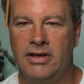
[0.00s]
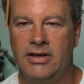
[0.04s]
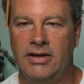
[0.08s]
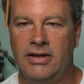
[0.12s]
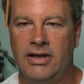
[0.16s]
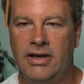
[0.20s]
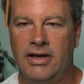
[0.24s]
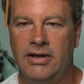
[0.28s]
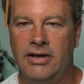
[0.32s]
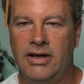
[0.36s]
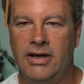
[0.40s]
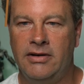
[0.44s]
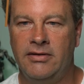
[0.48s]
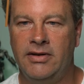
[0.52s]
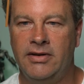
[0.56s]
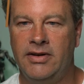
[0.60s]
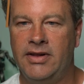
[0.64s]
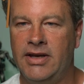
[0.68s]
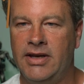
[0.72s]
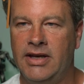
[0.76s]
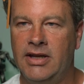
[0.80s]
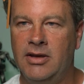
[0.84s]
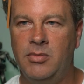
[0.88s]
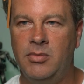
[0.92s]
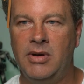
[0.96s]
and then
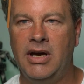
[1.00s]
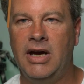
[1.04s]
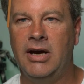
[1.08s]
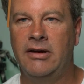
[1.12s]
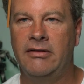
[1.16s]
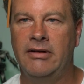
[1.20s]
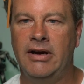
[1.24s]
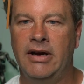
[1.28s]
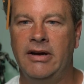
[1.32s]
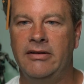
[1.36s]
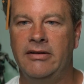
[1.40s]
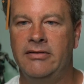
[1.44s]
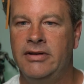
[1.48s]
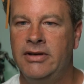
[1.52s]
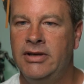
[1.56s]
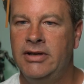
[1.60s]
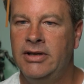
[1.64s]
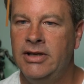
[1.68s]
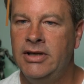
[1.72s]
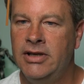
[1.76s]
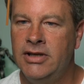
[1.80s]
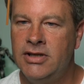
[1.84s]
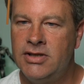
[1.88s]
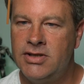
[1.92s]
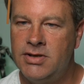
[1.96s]
everything in the background
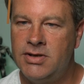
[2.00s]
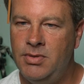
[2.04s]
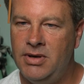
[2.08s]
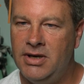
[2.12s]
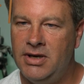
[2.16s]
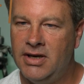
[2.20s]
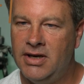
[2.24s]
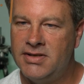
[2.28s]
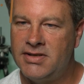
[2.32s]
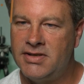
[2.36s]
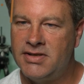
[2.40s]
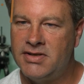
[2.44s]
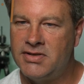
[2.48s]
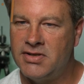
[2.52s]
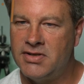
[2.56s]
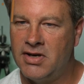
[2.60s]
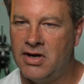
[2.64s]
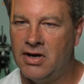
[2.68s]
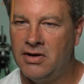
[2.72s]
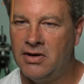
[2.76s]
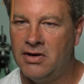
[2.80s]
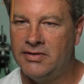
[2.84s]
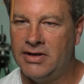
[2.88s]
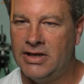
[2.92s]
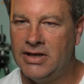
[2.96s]
should be nice and soft.